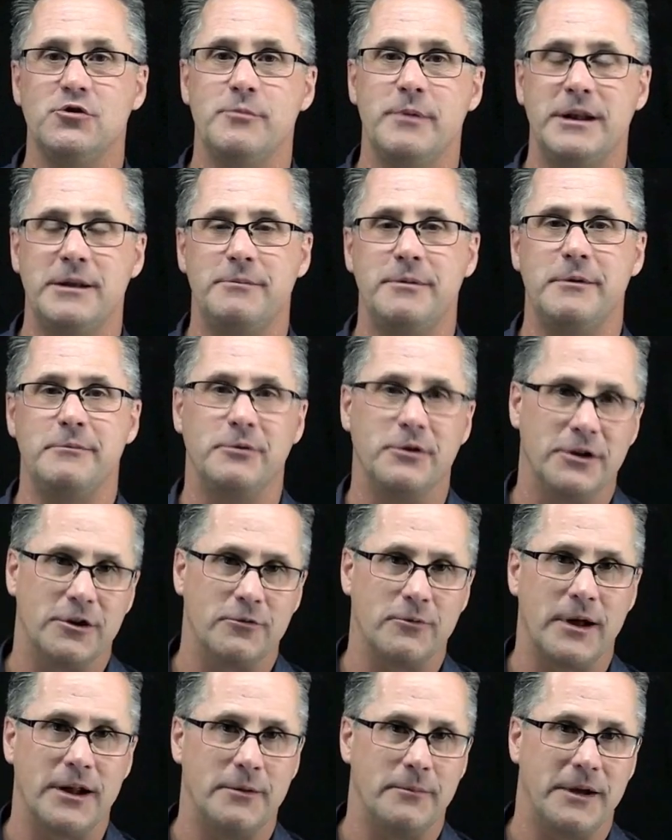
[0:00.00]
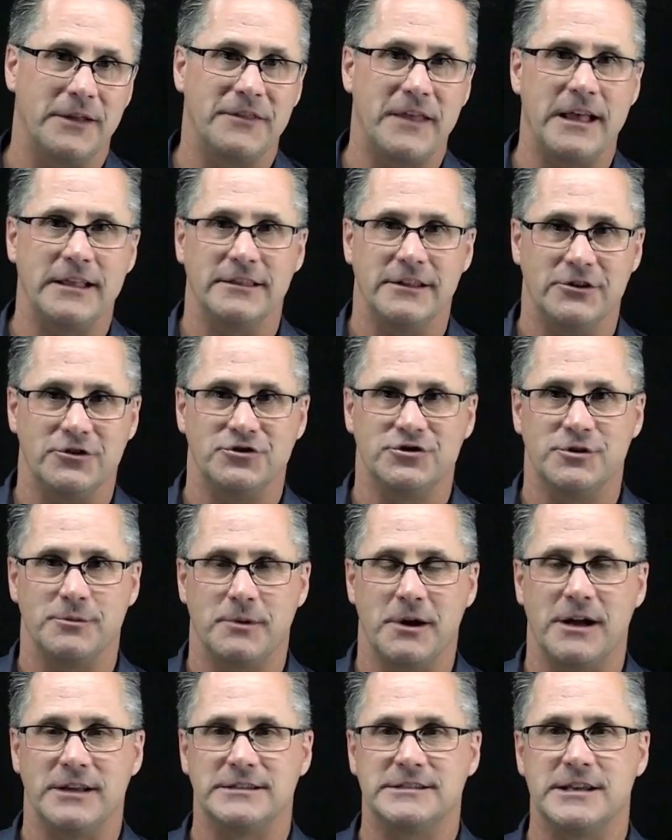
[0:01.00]
many people going to write about that leadership
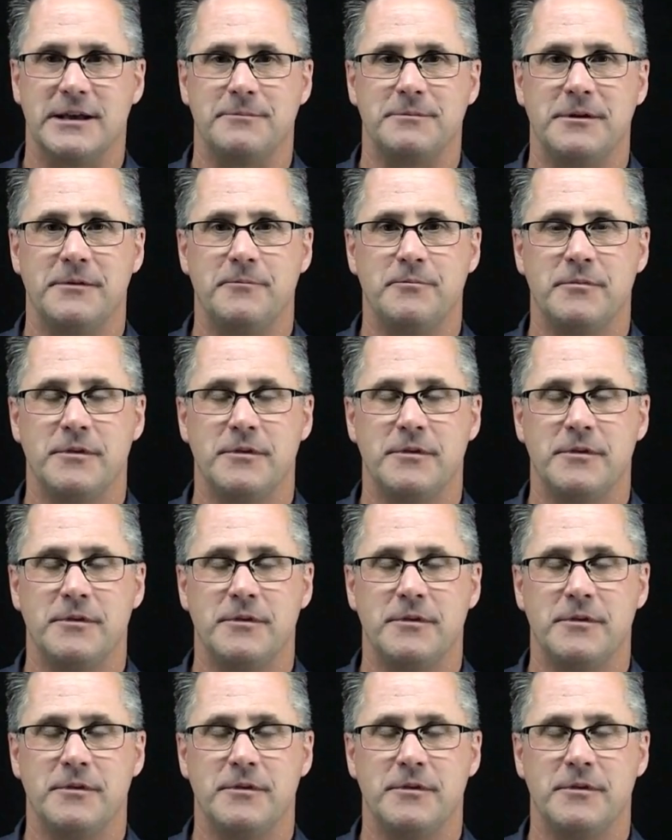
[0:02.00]
concept.